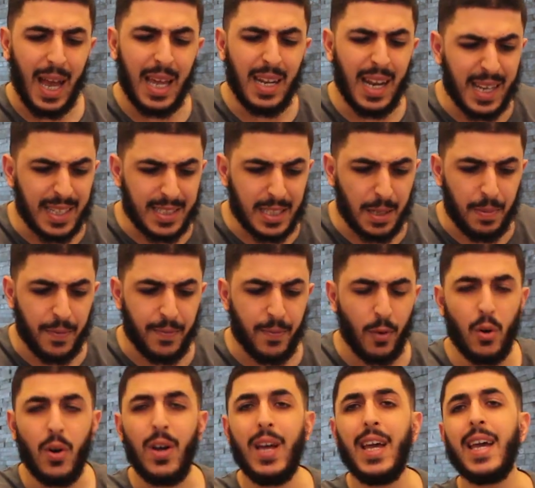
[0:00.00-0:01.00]
And like I said
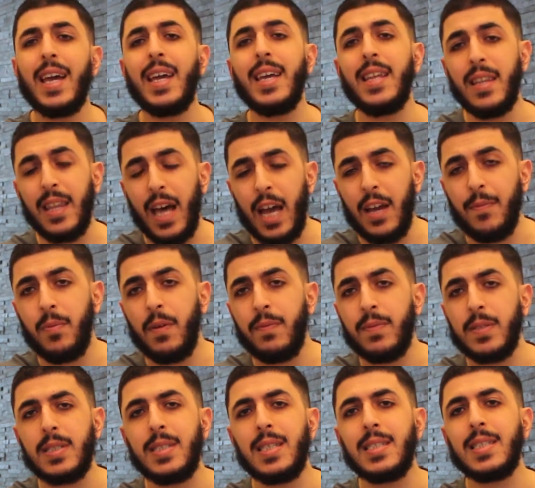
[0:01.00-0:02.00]
before, in life,
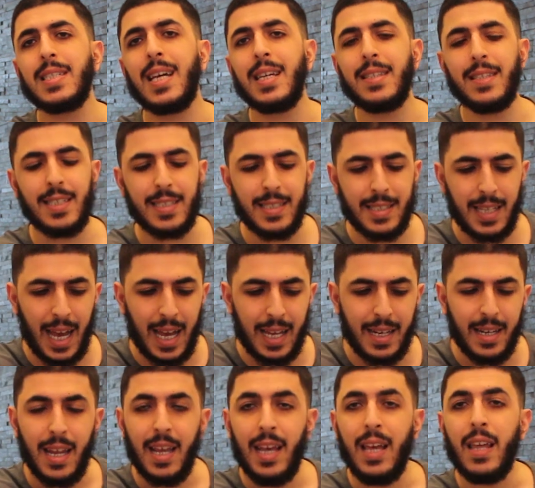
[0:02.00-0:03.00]
brothers and sisters,
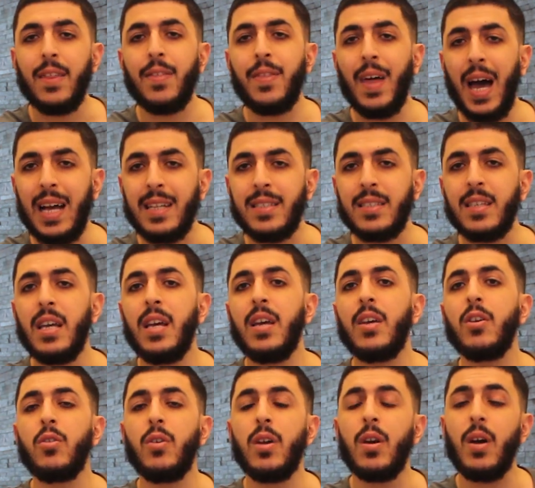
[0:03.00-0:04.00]
understand that
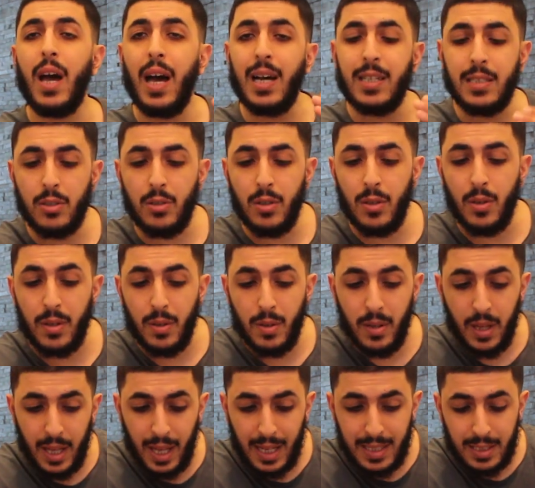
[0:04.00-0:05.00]
as
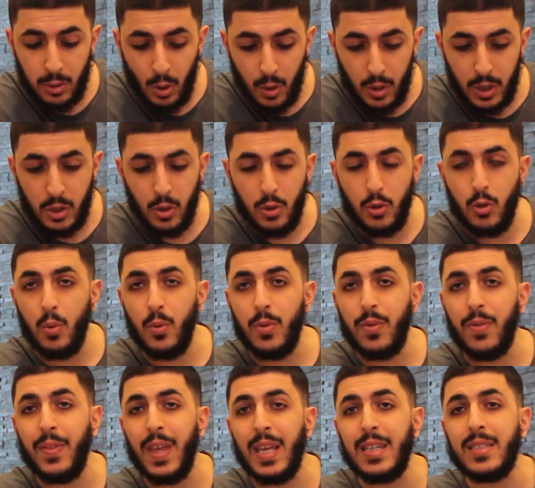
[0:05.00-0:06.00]
as long as you do
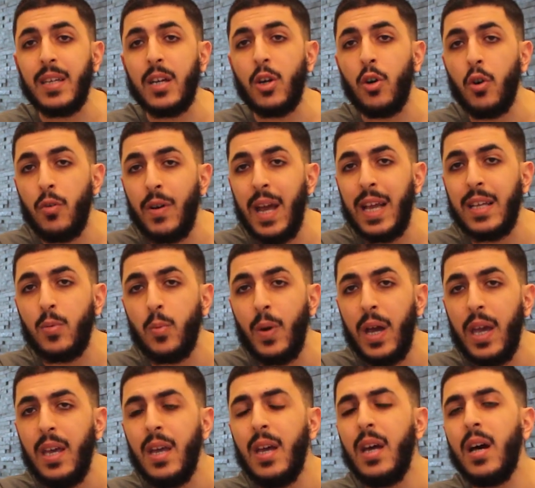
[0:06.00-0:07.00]
things the correct
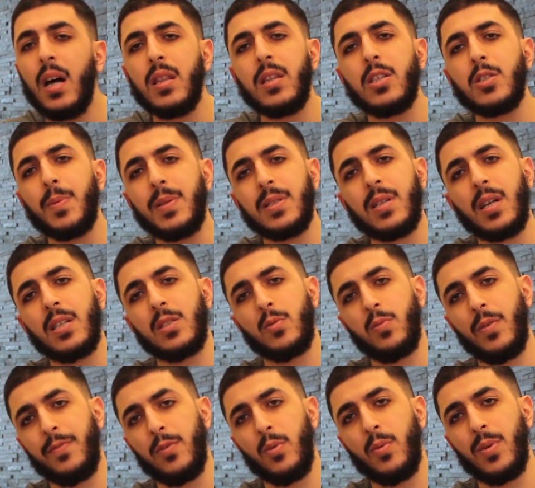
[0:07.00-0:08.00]
way, Allah subhanahu wa ta'ala is
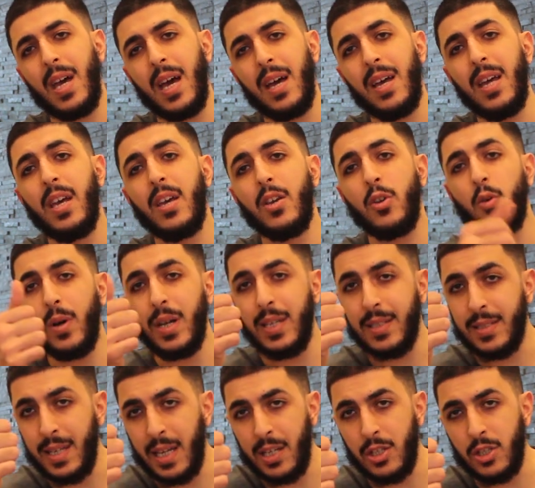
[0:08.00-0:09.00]
with you. Yeah? Your
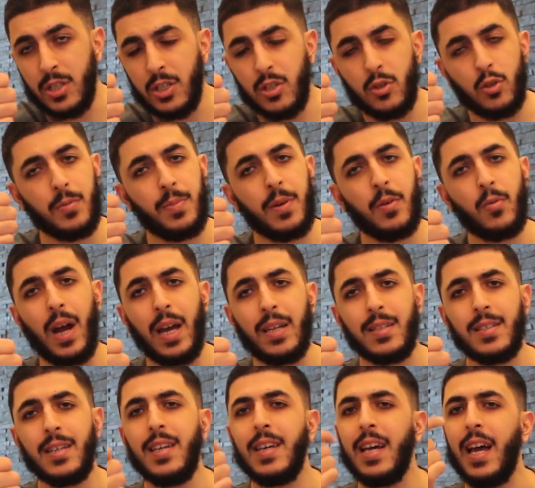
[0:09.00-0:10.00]
intentions should be
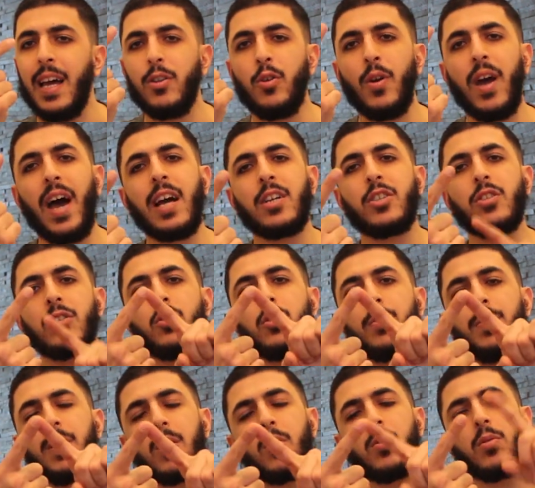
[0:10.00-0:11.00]
right and your action
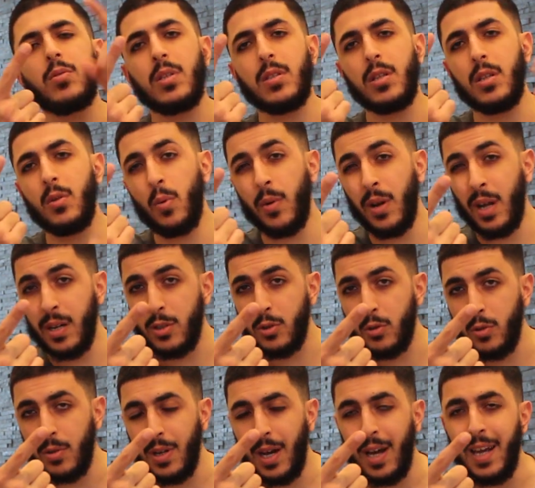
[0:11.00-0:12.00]
should be according to the Quran and
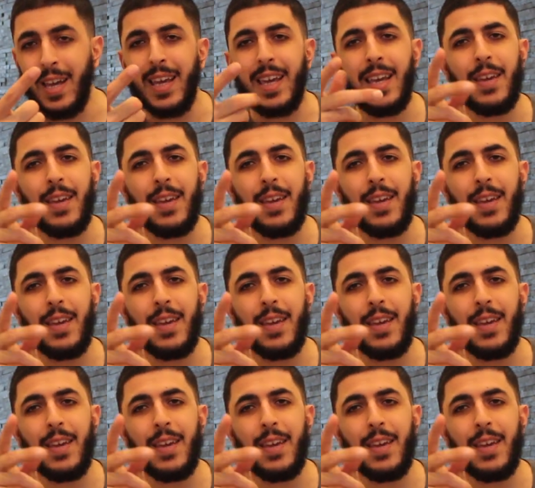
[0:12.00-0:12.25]
Sunnah.